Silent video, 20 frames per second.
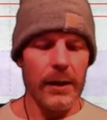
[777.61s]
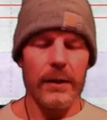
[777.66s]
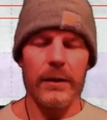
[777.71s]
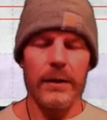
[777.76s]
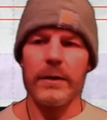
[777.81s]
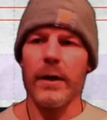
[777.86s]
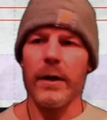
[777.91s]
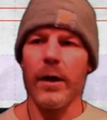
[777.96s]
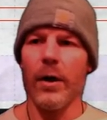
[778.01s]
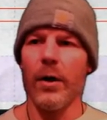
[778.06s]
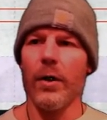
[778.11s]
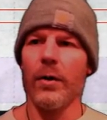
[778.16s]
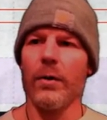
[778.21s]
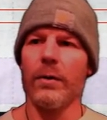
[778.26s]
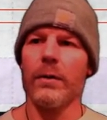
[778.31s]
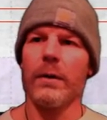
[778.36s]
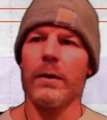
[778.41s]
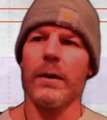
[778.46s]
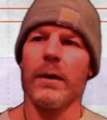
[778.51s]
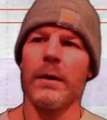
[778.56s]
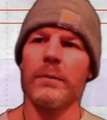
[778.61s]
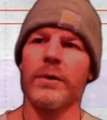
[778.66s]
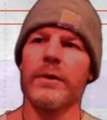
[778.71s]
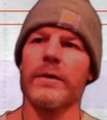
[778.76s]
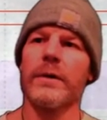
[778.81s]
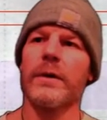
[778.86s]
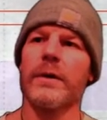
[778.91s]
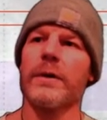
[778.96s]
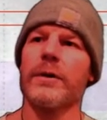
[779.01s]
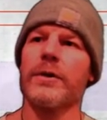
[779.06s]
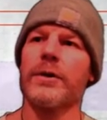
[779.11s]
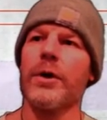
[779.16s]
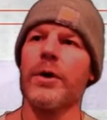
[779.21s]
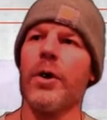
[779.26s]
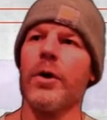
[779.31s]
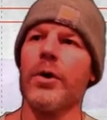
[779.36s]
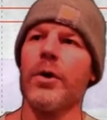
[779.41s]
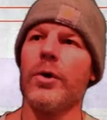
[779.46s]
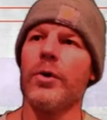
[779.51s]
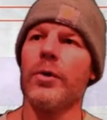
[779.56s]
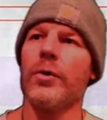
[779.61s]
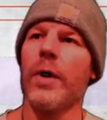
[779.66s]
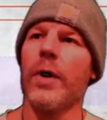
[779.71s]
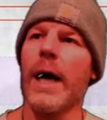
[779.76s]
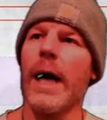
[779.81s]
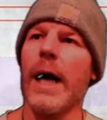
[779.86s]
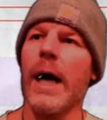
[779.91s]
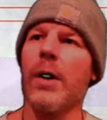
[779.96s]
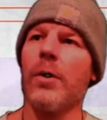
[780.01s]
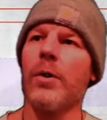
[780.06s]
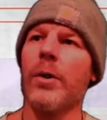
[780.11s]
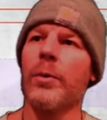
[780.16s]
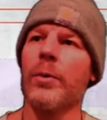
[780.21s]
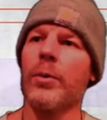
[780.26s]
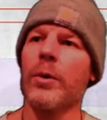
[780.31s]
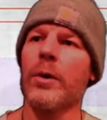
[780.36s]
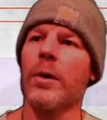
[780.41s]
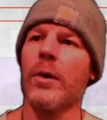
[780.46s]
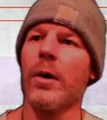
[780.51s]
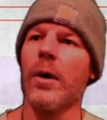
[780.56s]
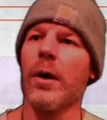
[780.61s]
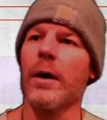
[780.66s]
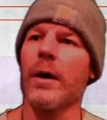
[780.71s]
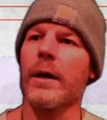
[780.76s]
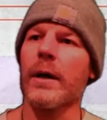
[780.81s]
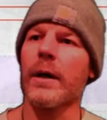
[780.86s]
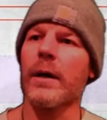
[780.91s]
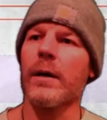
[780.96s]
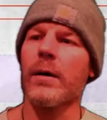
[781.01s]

So I'm just going to show you how it would look